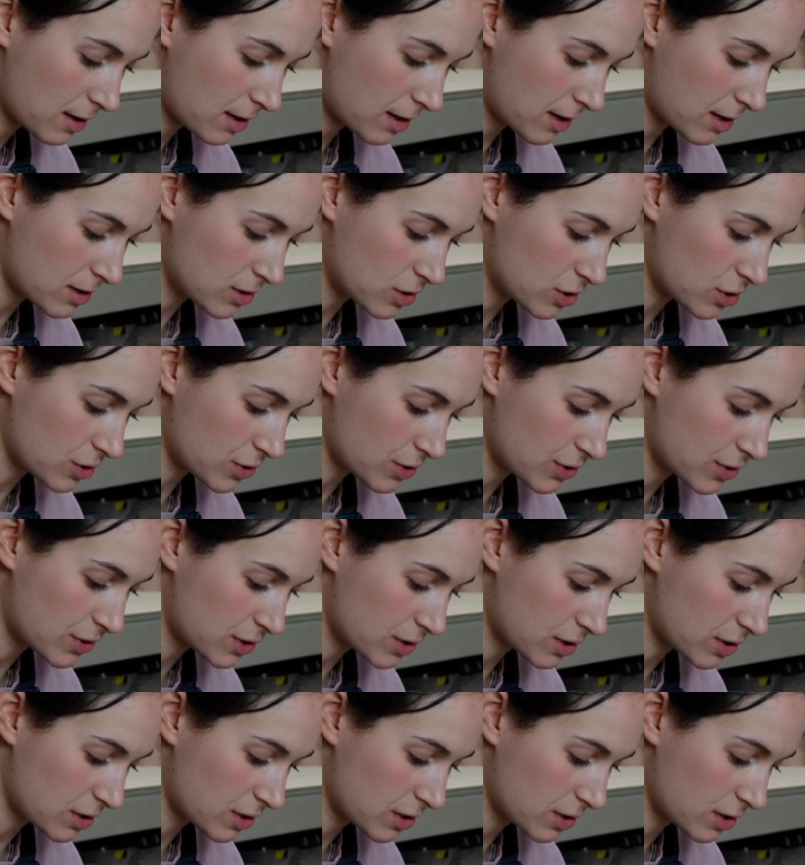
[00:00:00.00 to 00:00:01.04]
and just
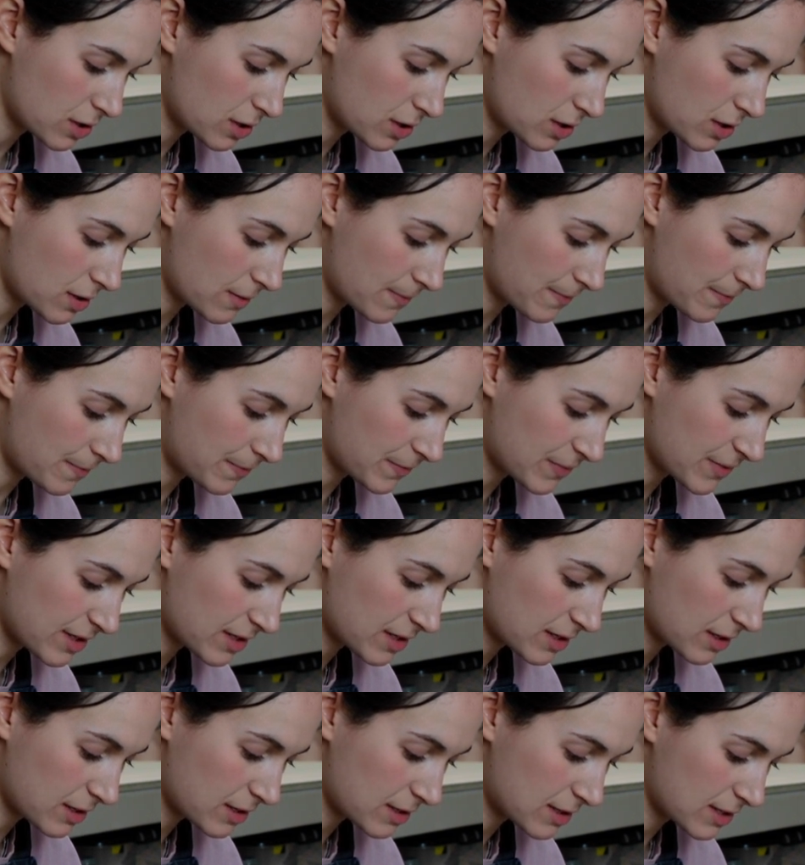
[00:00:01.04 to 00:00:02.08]

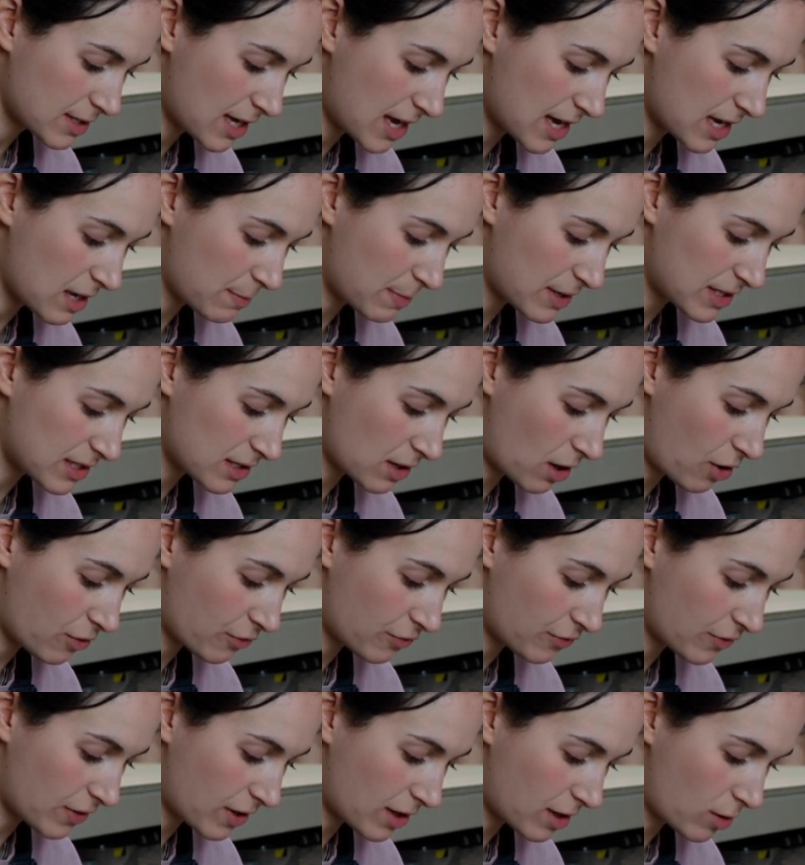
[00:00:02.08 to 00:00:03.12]
take a bit off
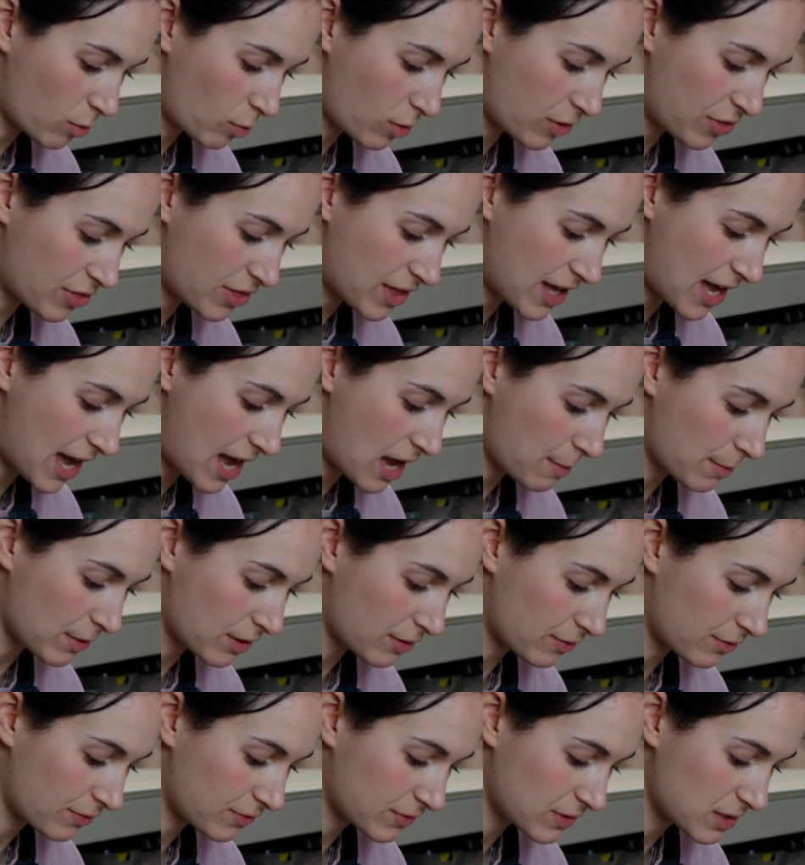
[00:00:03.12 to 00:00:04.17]
with the aim of
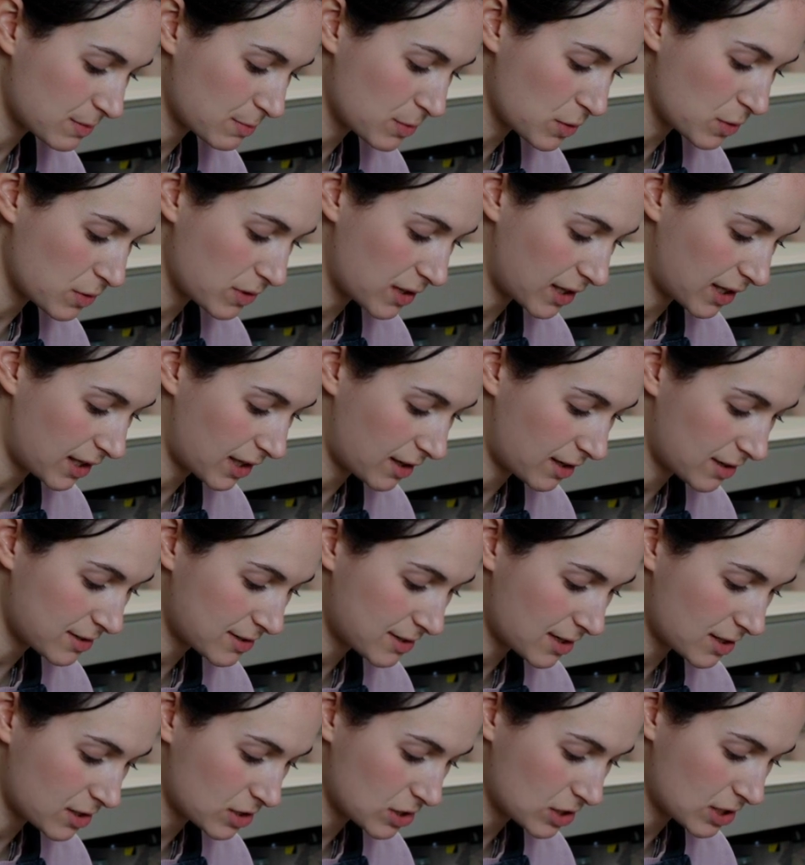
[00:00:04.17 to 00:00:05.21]
smoothing it
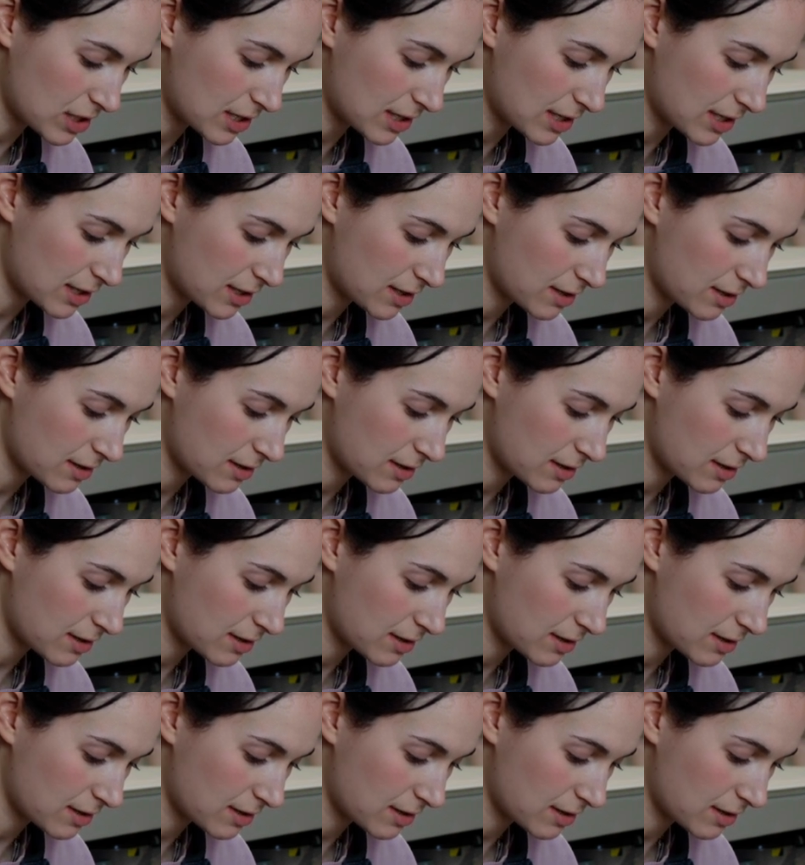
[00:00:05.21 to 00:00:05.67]
essentially.